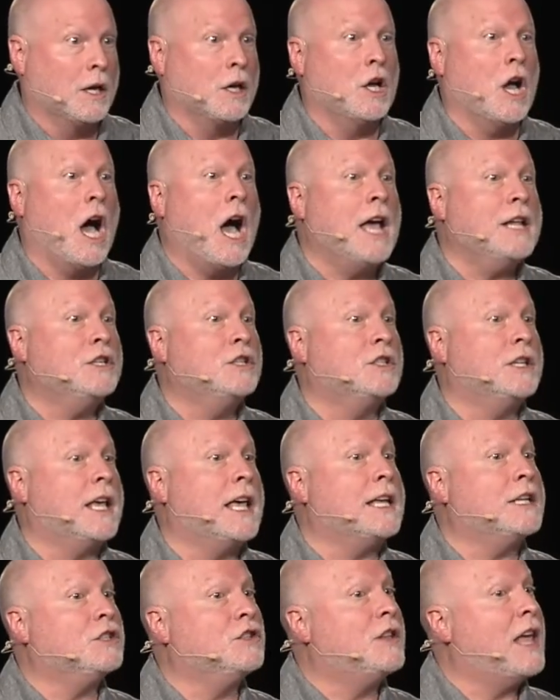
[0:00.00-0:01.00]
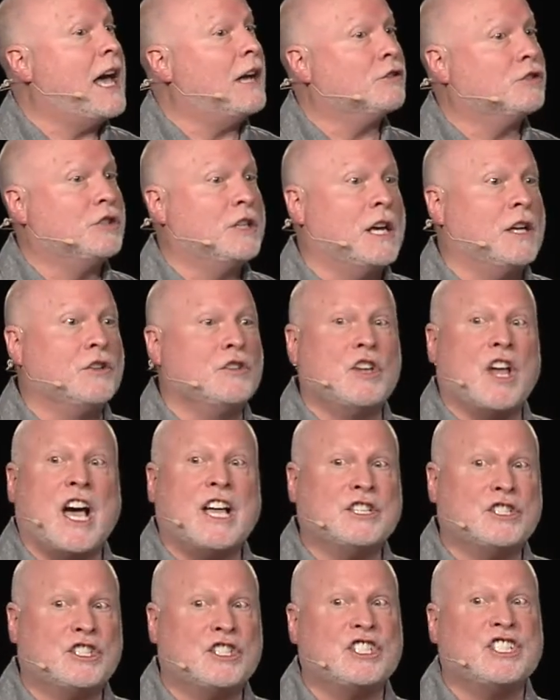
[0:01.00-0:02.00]
God says, thou shalt
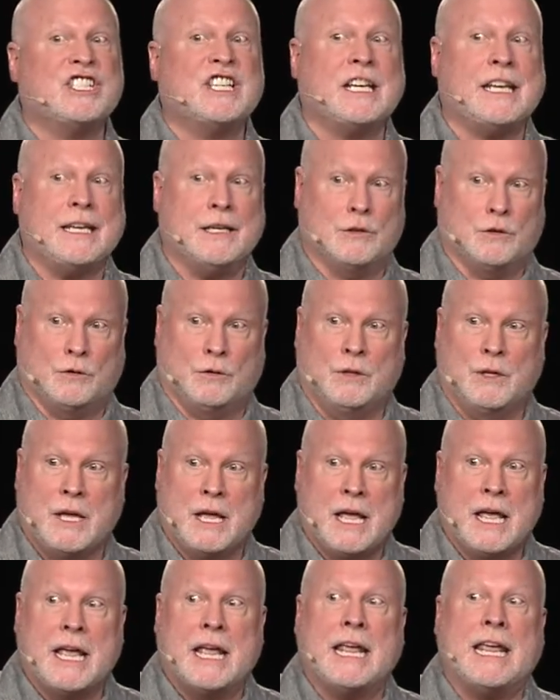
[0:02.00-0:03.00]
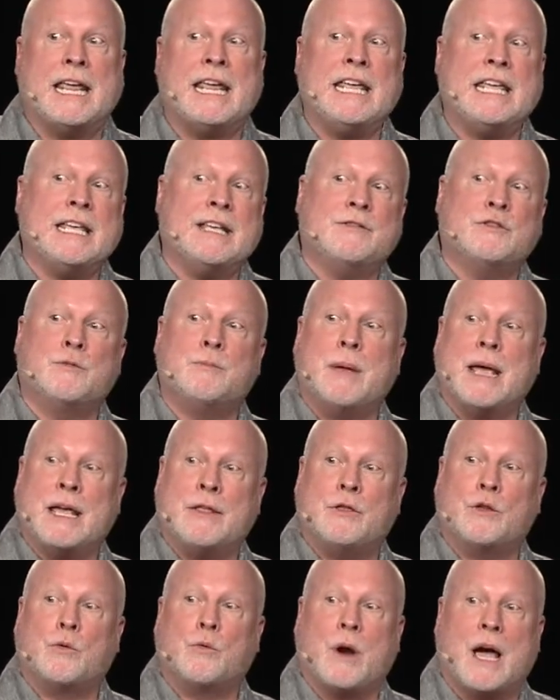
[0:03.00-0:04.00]
not steal. He gives
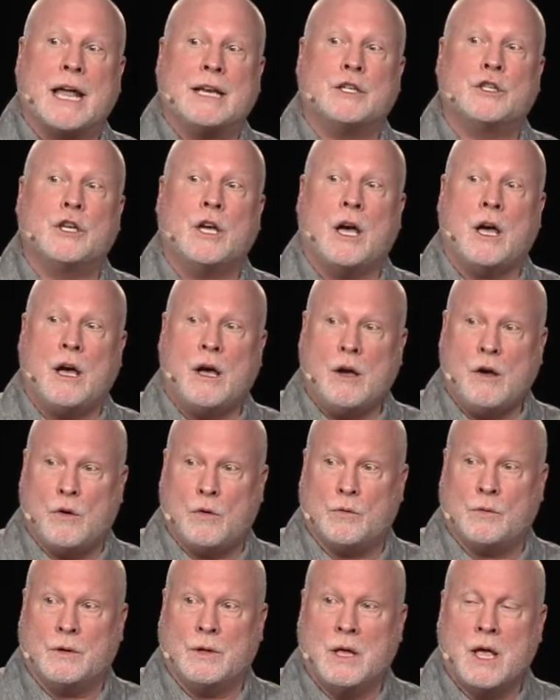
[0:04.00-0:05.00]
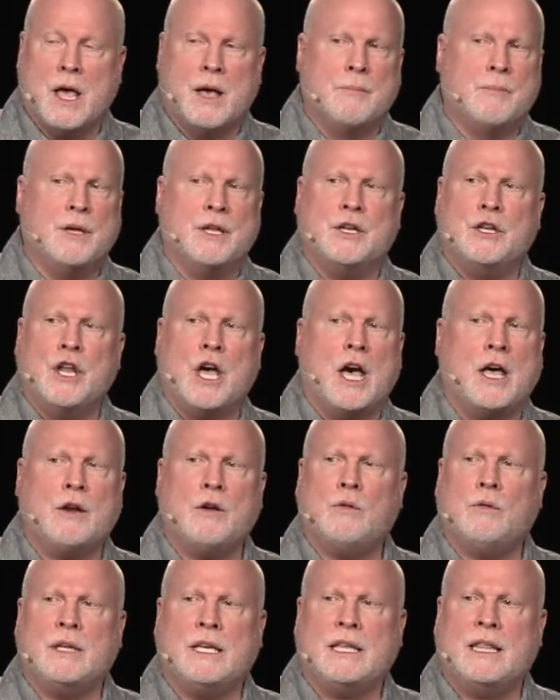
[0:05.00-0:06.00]
man the right to own. But not
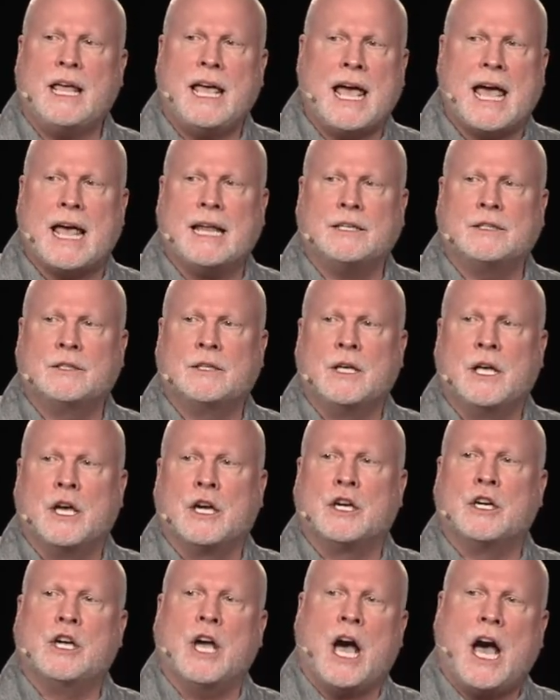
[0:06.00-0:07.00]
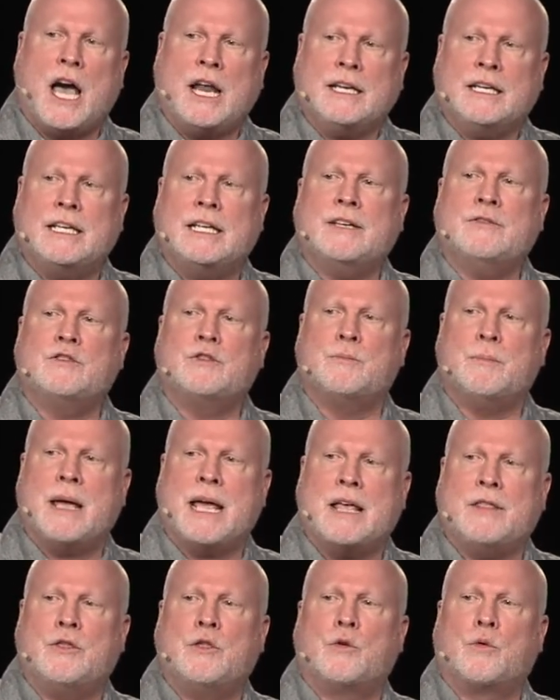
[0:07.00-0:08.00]
only that, God gives
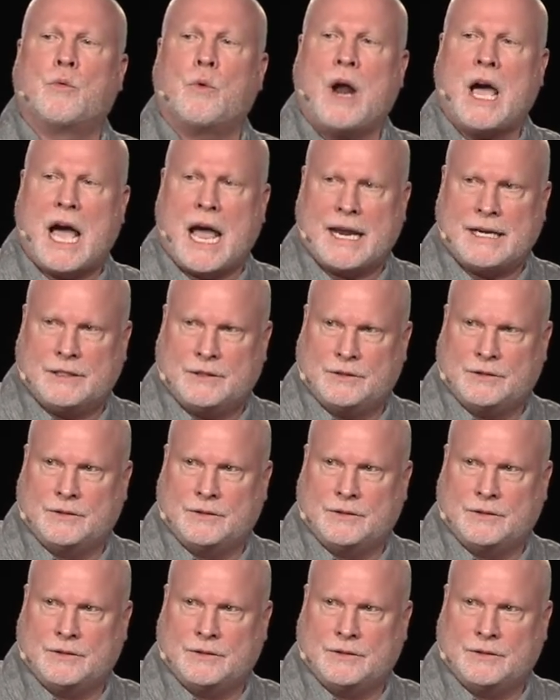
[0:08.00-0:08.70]
man the right